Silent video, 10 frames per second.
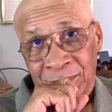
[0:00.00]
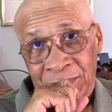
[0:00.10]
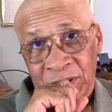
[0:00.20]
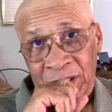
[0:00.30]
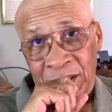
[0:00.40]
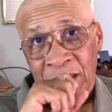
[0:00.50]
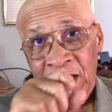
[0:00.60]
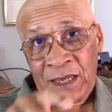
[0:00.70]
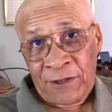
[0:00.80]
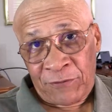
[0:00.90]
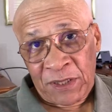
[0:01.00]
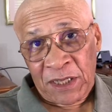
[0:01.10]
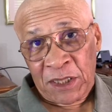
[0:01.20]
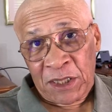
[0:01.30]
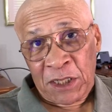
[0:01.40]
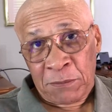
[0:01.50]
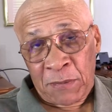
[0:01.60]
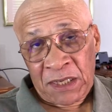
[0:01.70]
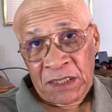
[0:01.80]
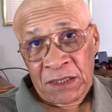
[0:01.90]
Okay? If he did need
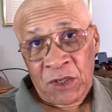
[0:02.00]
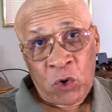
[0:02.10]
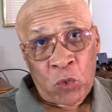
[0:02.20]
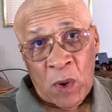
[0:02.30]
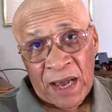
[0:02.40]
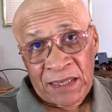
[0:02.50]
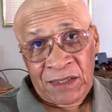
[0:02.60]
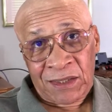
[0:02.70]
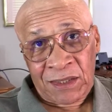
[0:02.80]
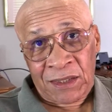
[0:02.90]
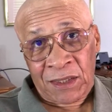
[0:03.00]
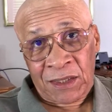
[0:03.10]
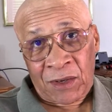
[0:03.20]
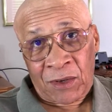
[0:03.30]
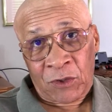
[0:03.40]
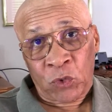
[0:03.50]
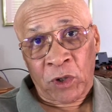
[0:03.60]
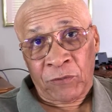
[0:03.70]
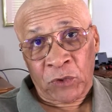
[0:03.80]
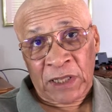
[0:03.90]
money, why is he
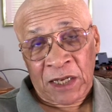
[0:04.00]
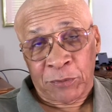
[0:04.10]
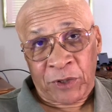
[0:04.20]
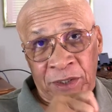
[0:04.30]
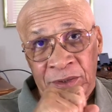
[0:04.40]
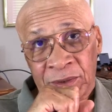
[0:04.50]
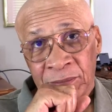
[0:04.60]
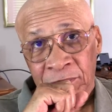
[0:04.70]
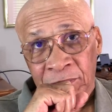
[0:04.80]
looking for tax breaks?